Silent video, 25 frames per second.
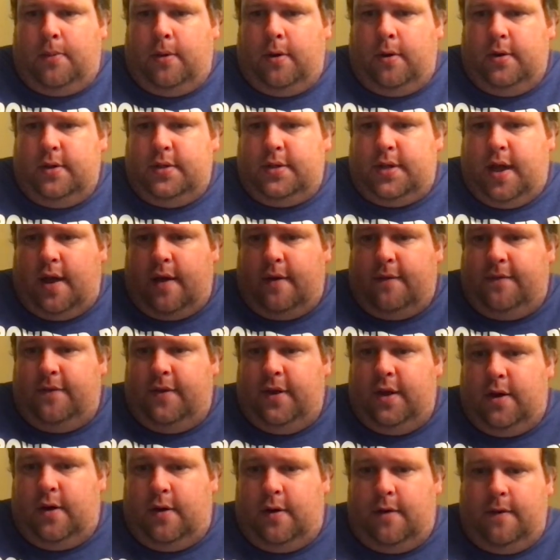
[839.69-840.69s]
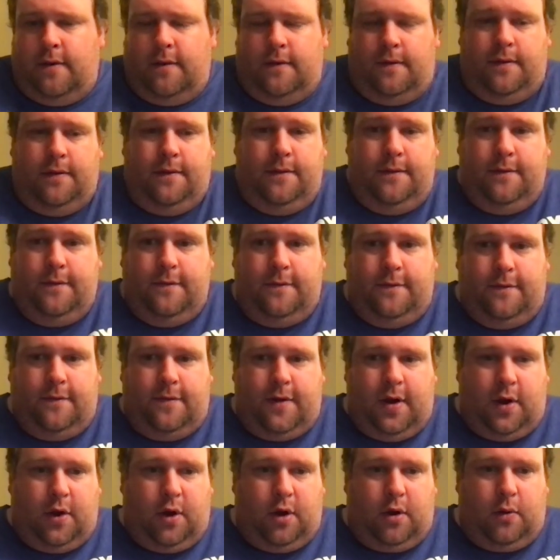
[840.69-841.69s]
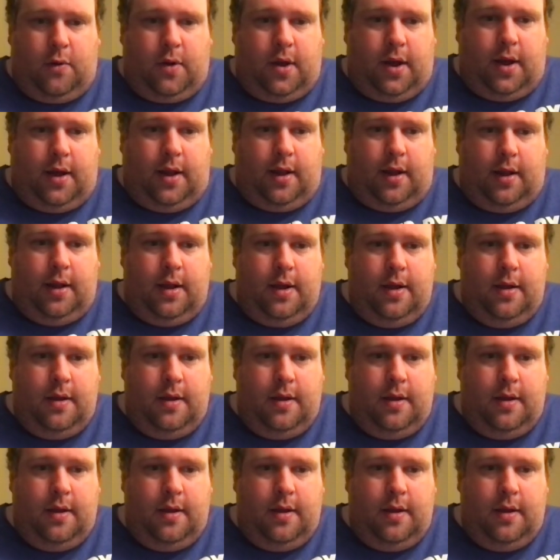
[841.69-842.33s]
pulls off Vito very well.